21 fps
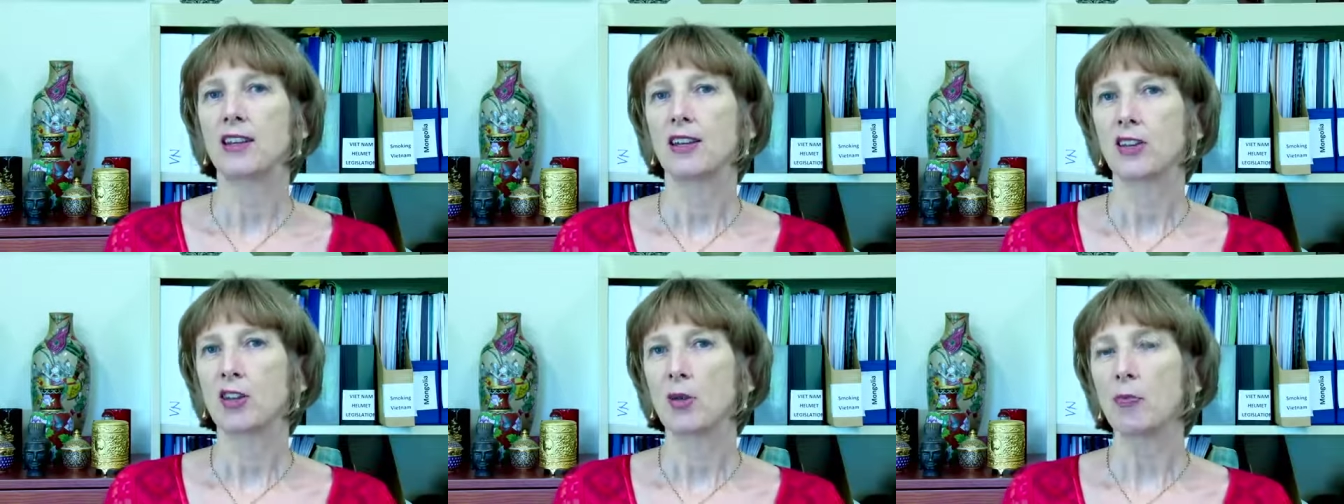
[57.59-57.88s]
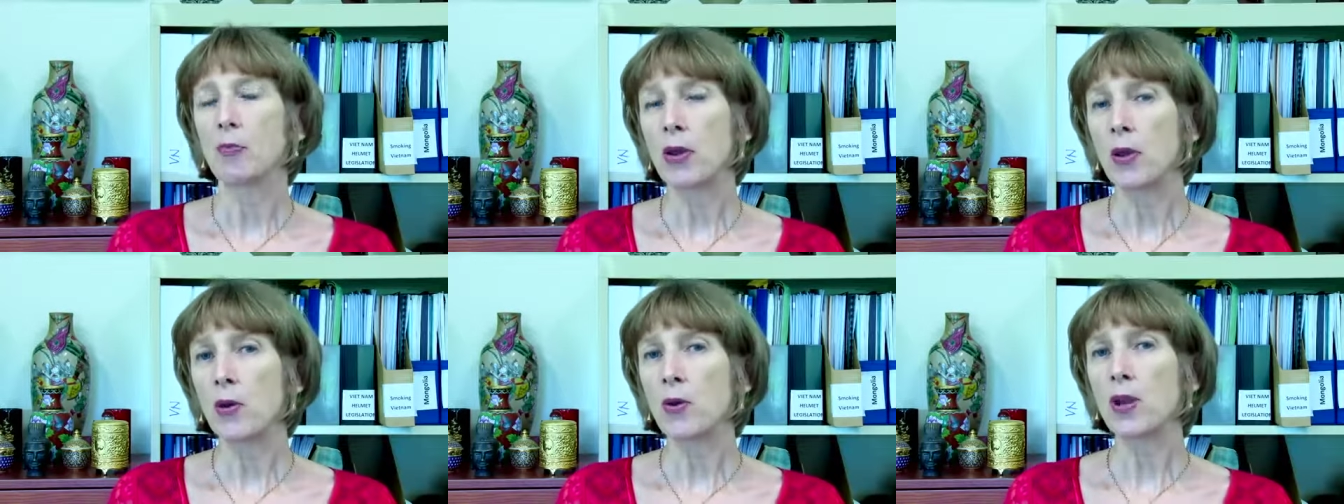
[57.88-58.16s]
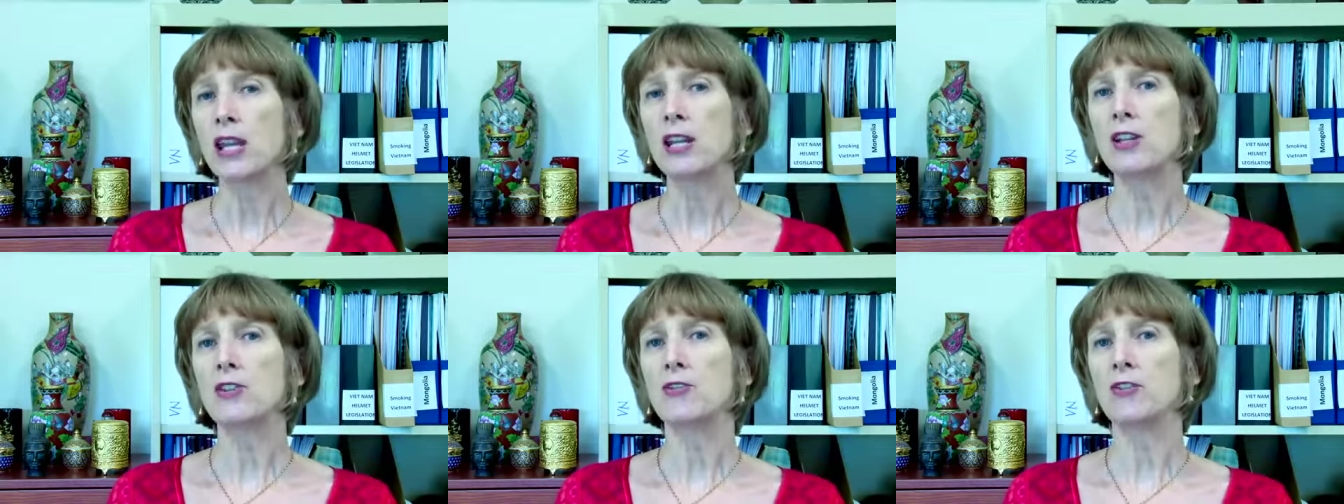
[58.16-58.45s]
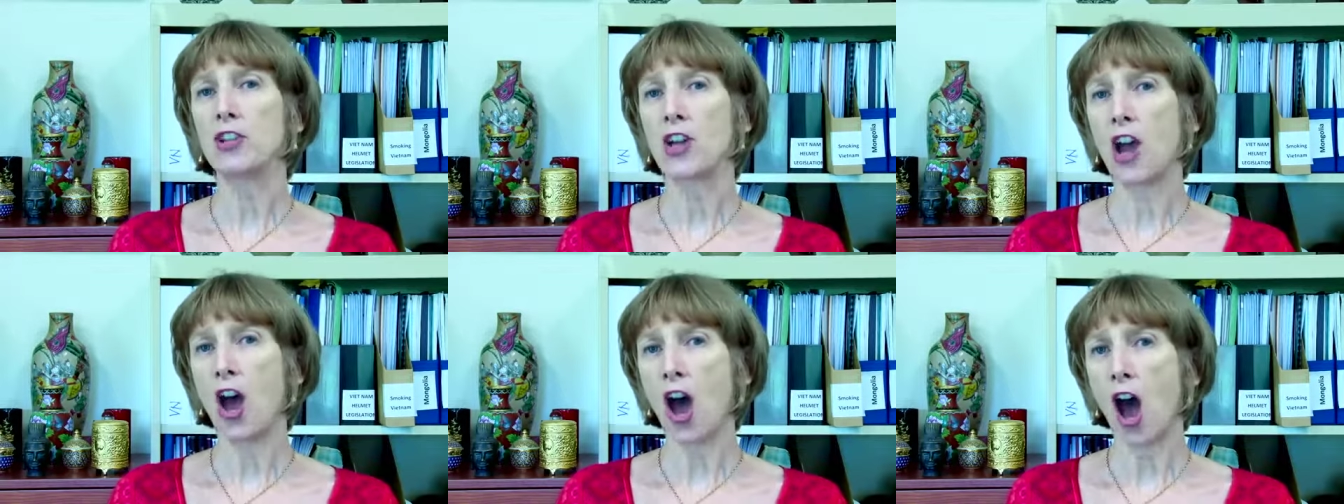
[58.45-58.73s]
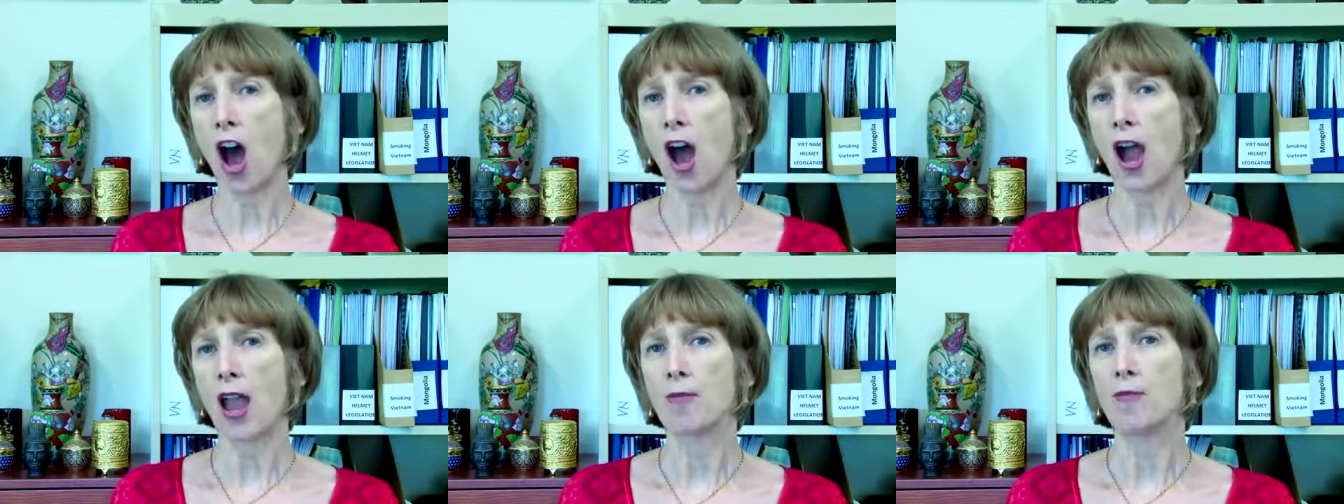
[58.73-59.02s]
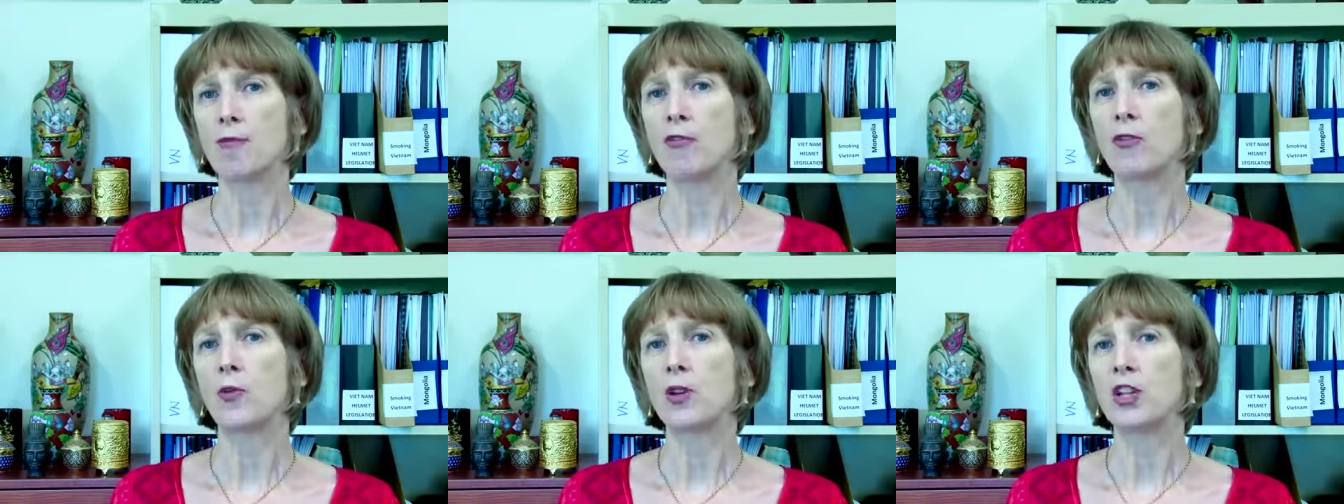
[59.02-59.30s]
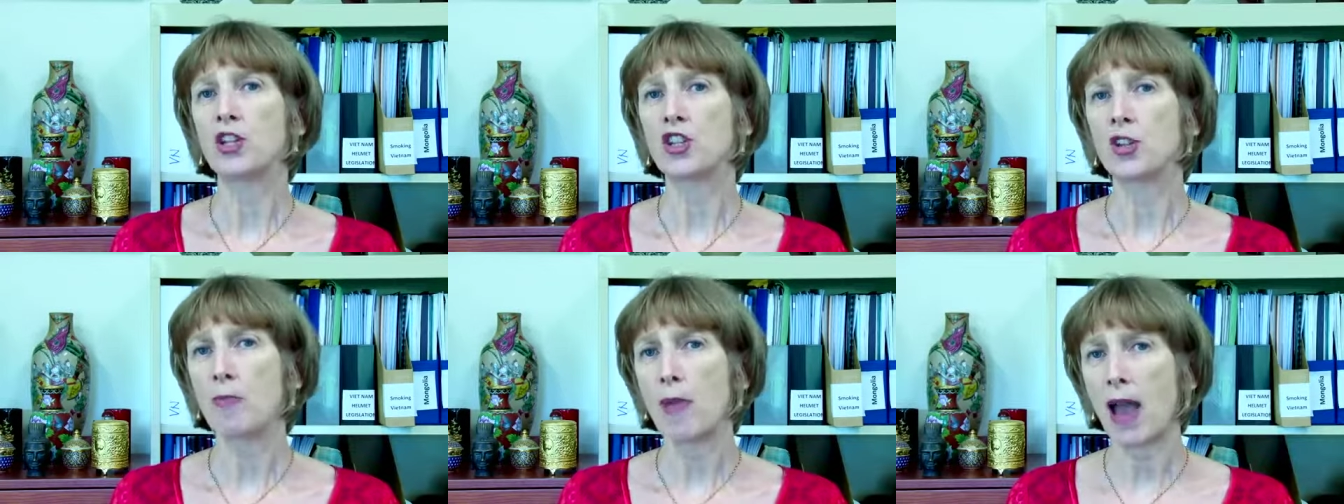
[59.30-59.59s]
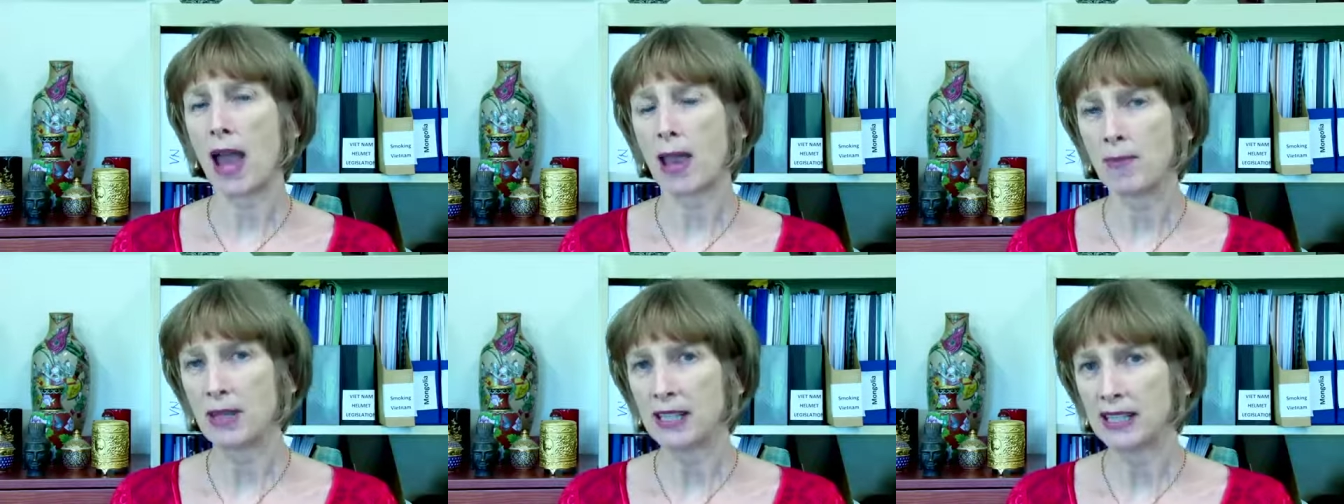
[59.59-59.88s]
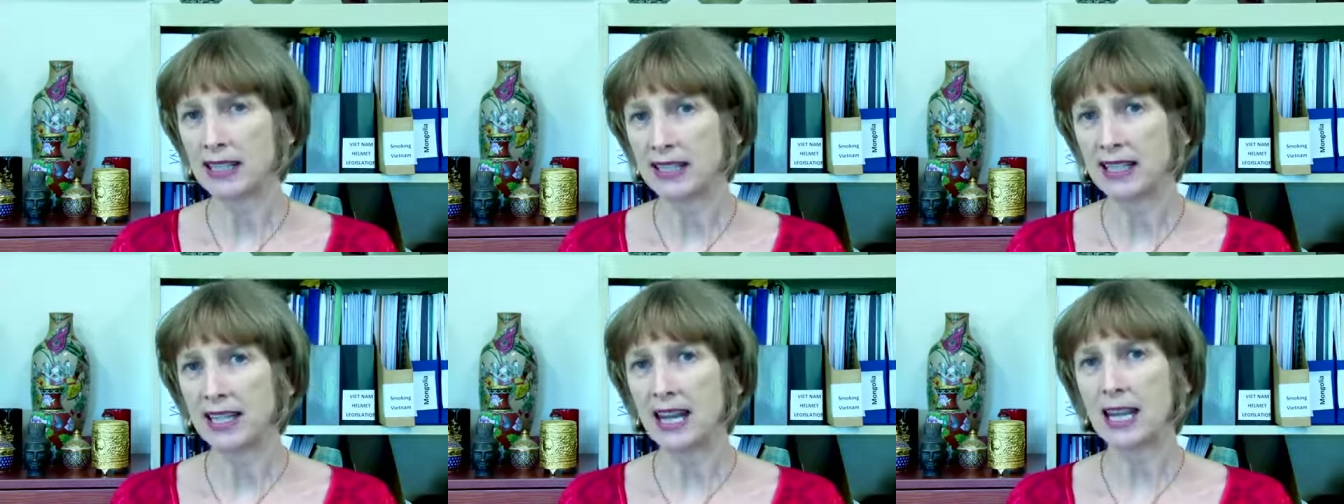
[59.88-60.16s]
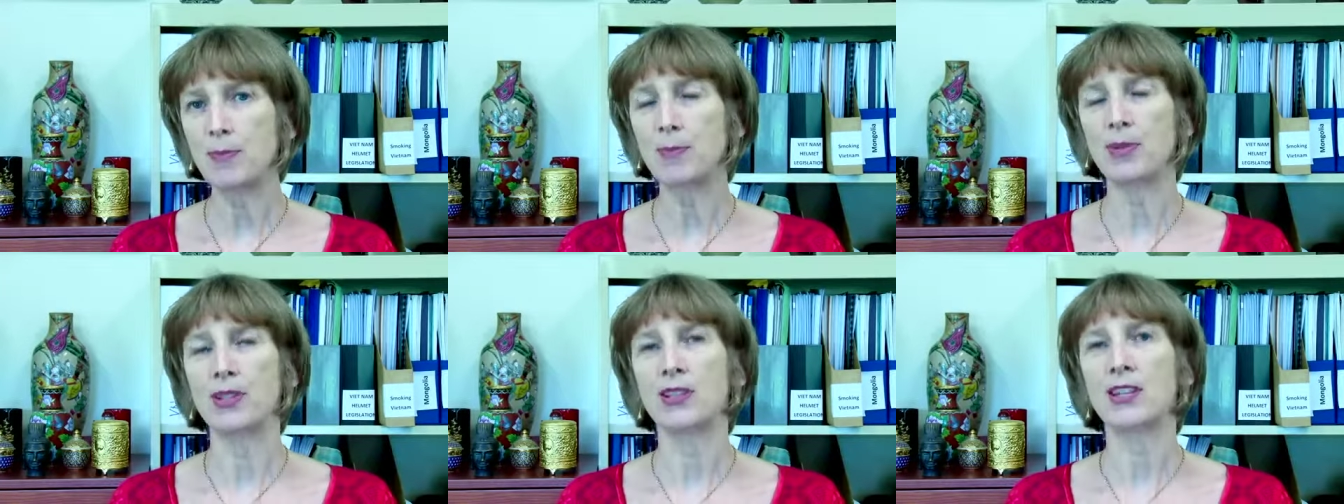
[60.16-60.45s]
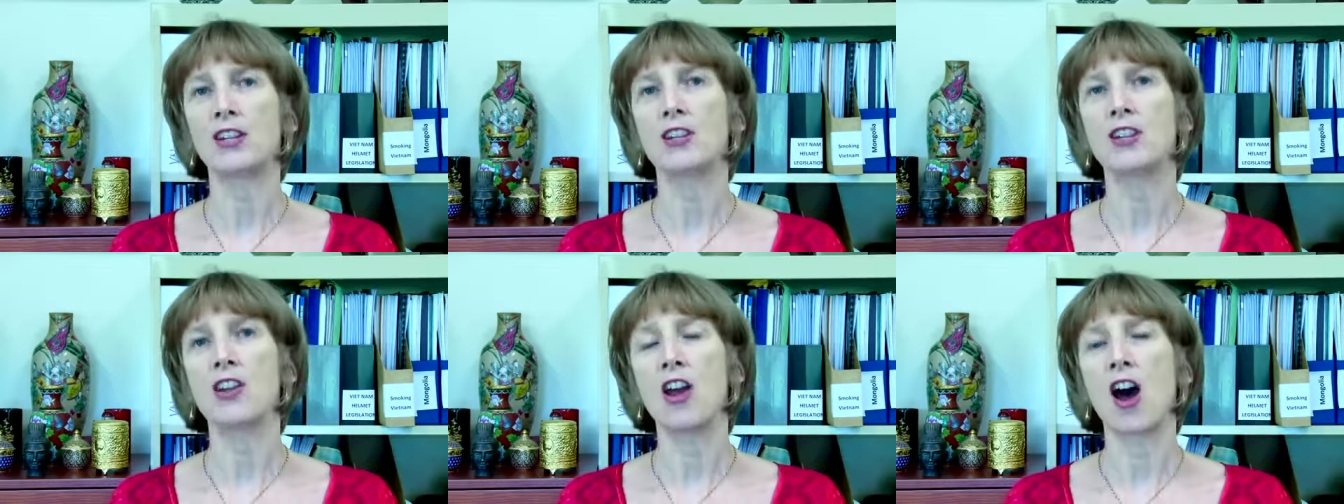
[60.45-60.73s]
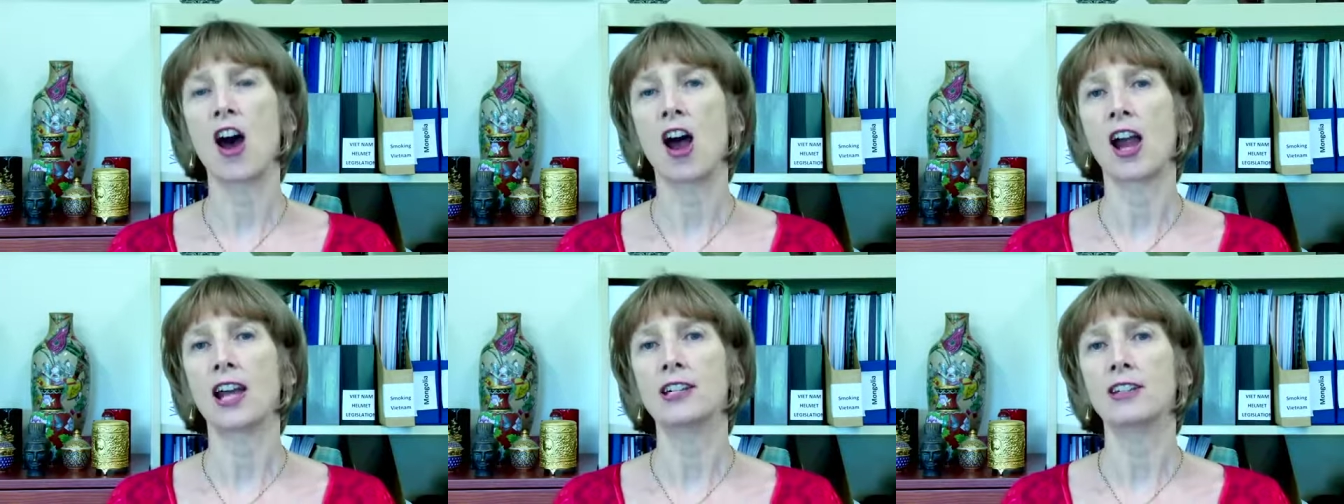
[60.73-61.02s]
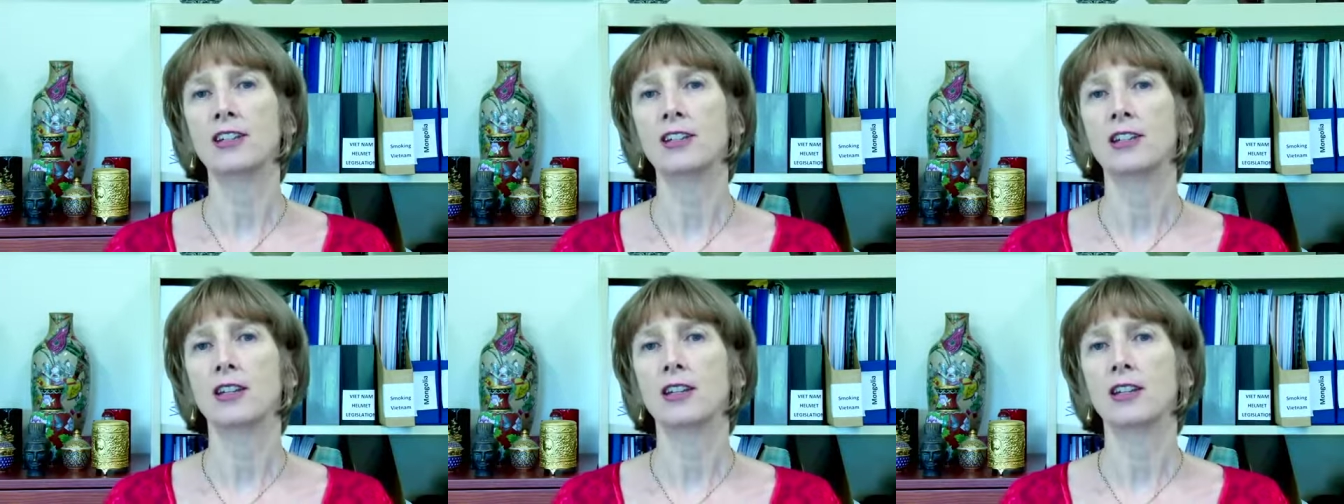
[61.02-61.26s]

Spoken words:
the period of time for which a baby sleeps at night